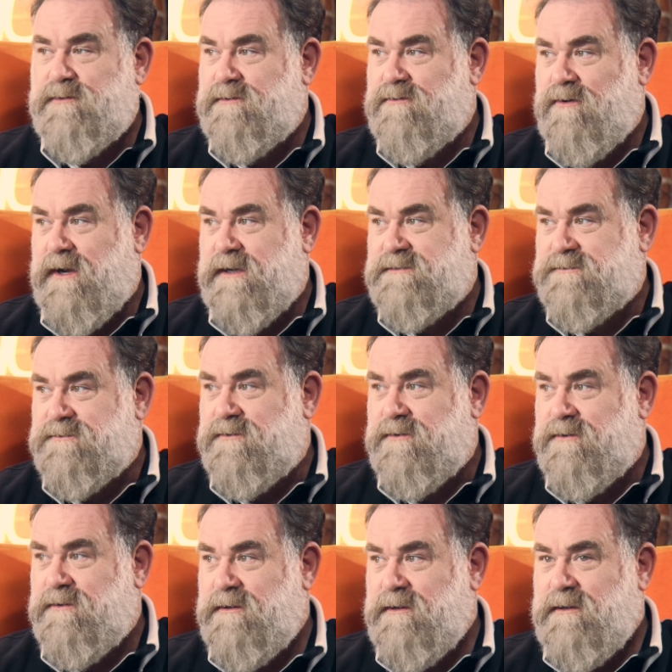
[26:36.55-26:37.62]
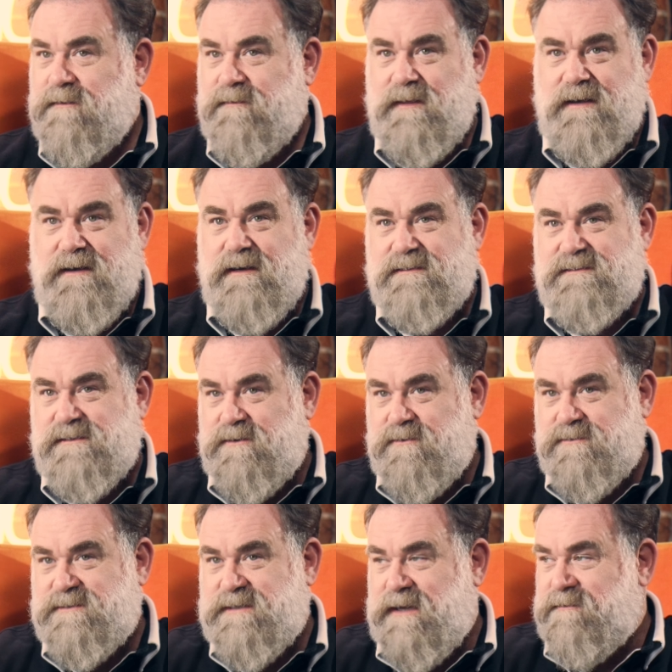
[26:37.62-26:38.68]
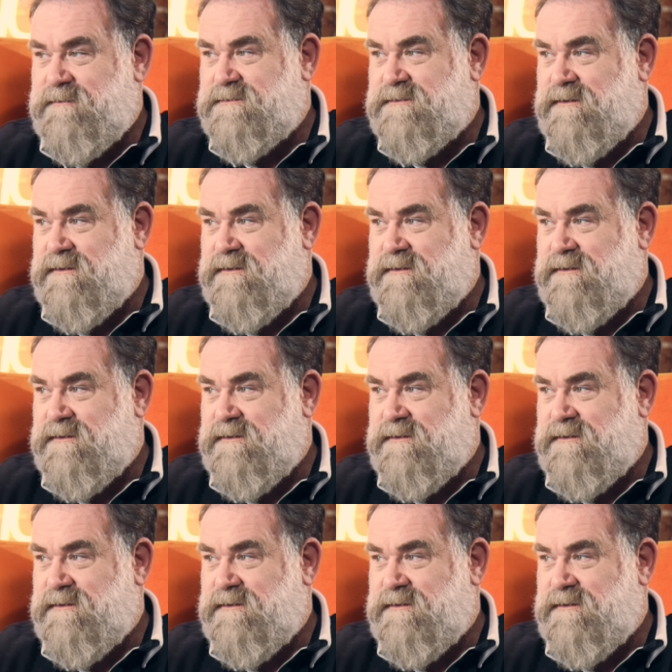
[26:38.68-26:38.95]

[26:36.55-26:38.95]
with Chrysler than it is to understand